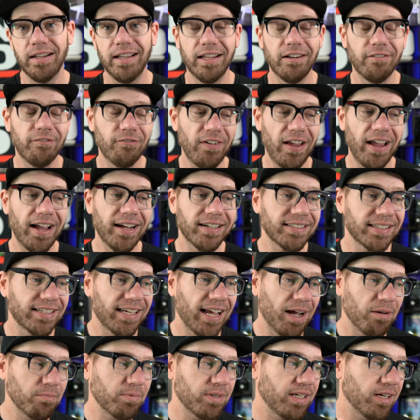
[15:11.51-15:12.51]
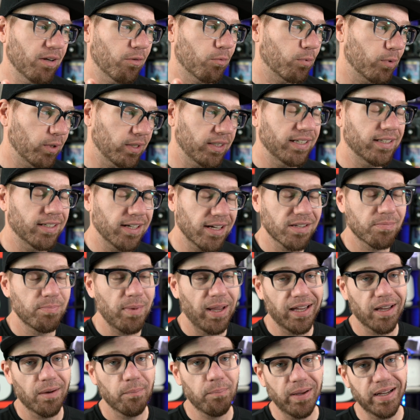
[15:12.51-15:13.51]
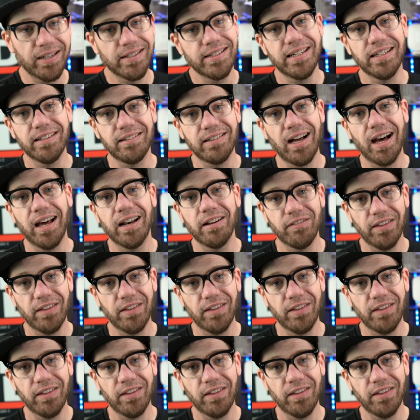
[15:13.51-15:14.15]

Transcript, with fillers: In fact, CompTIA really does make a big deal out of